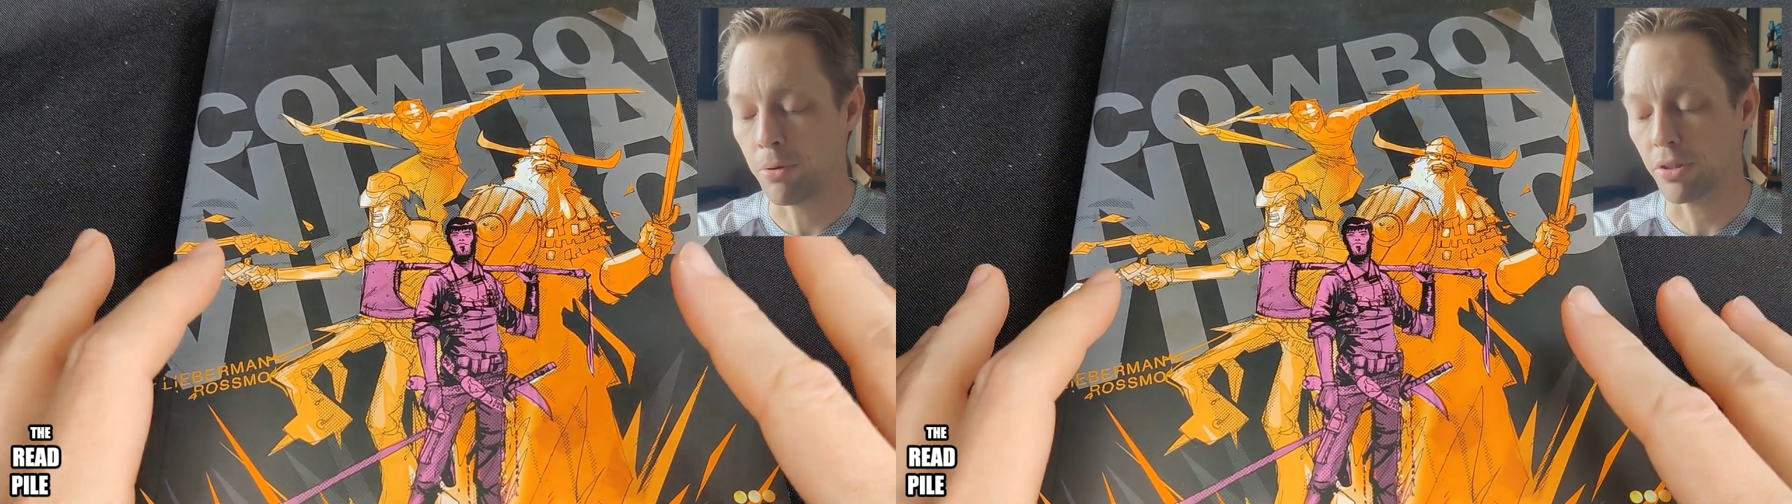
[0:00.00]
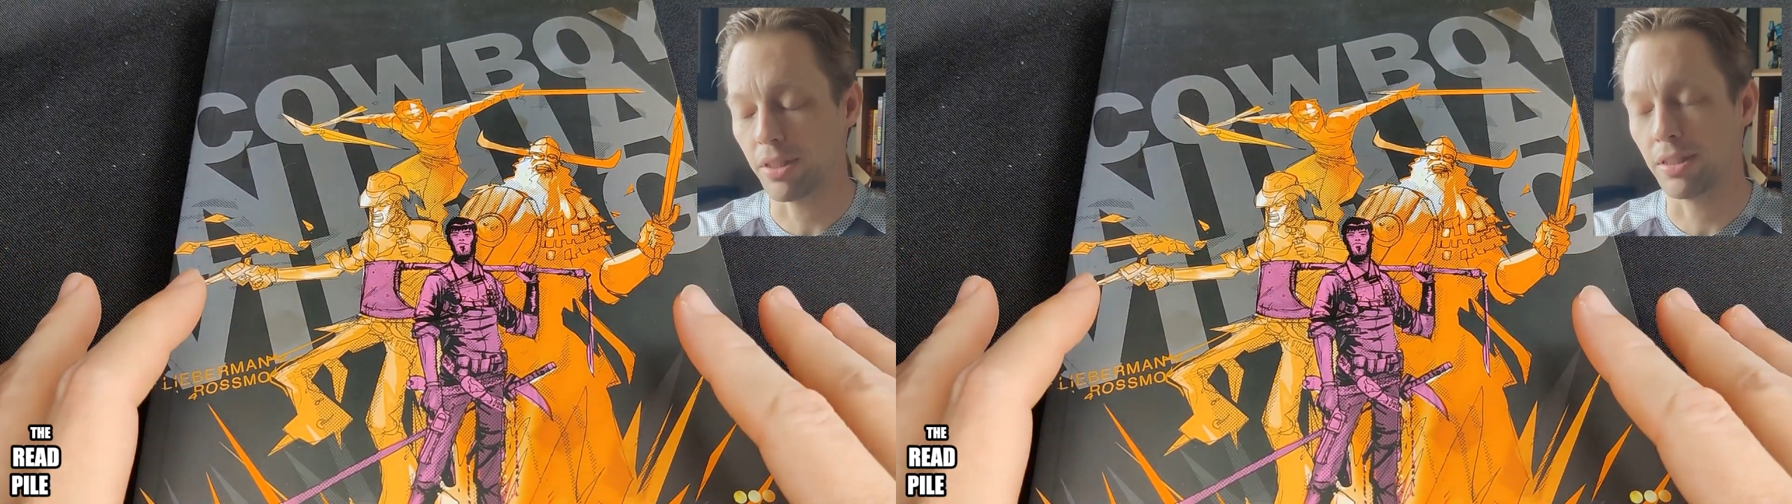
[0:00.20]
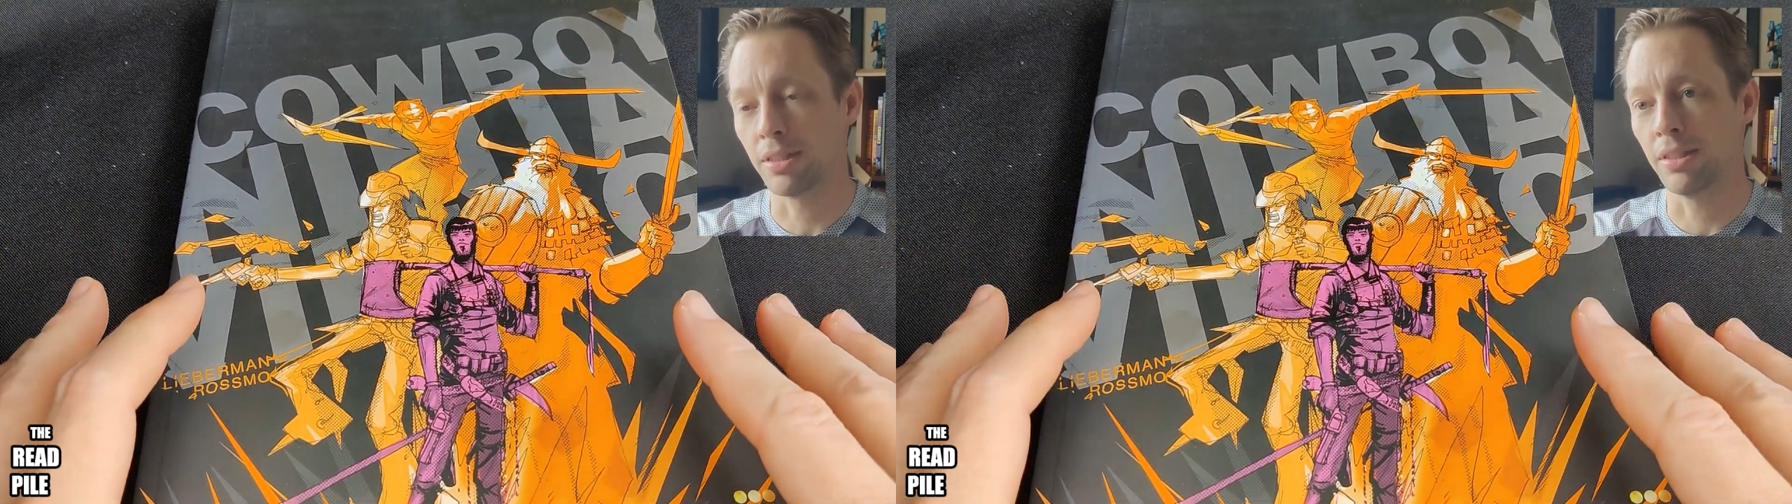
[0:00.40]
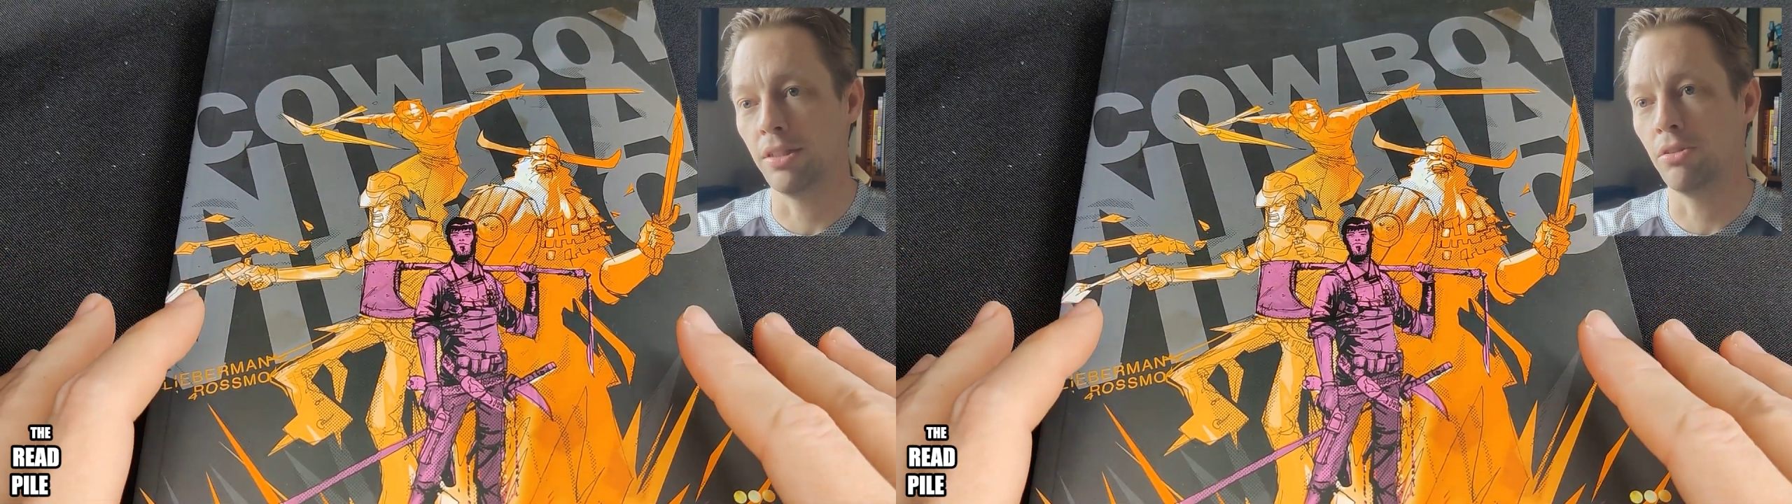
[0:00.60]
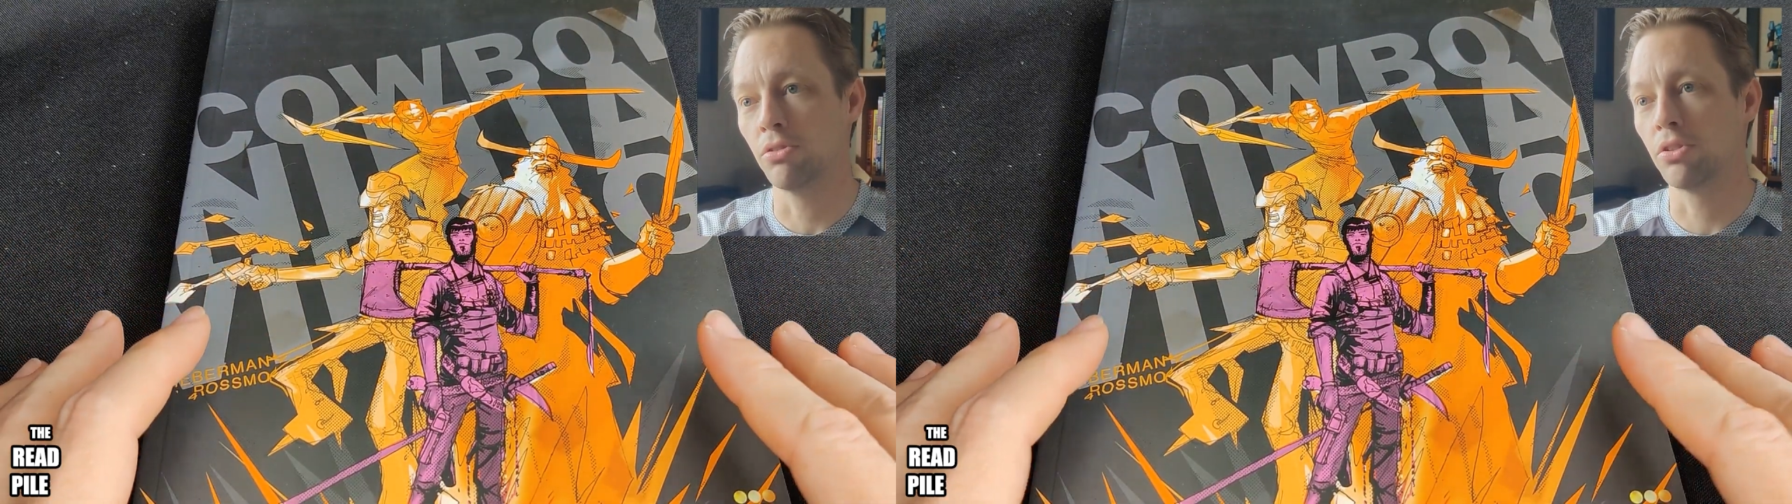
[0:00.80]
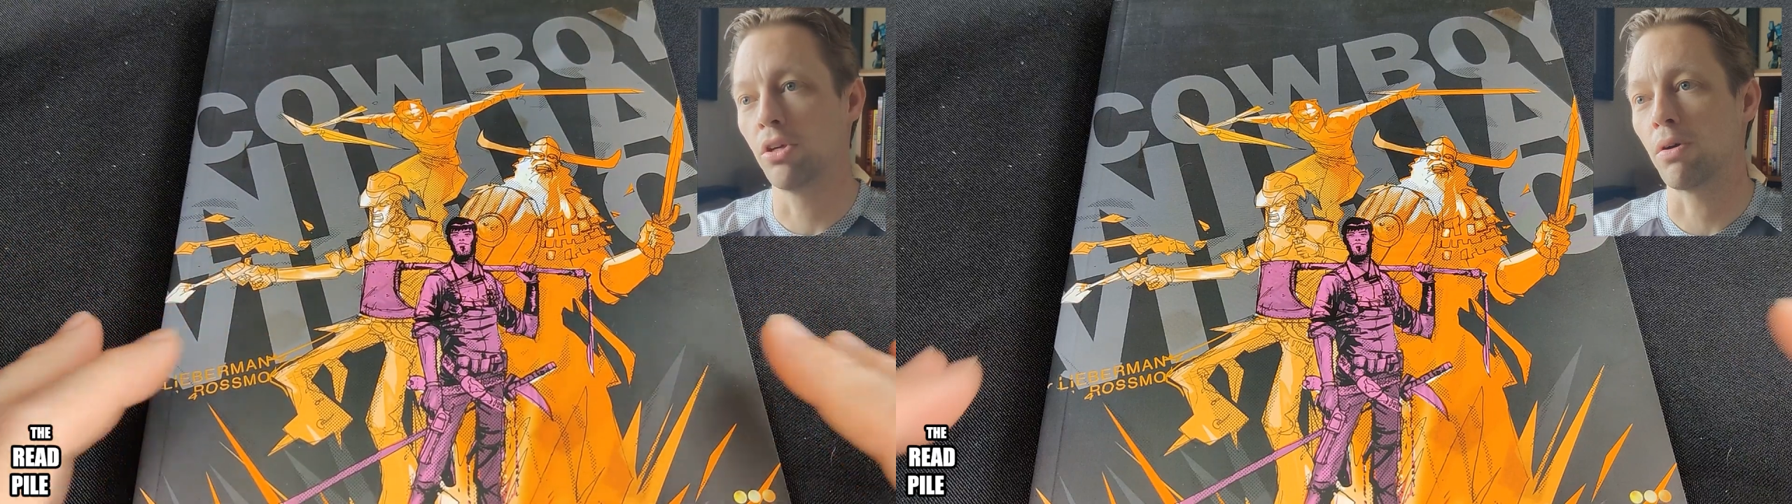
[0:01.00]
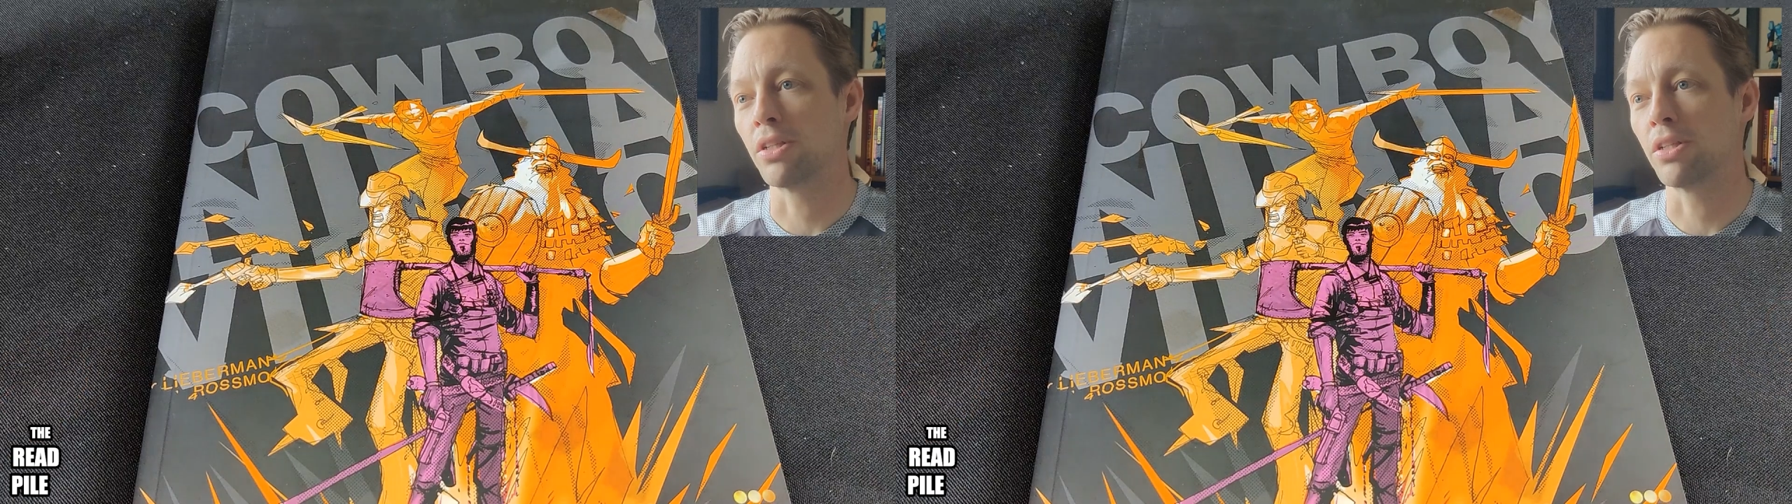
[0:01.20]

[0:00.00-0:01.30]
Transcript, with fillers: bought this years ago.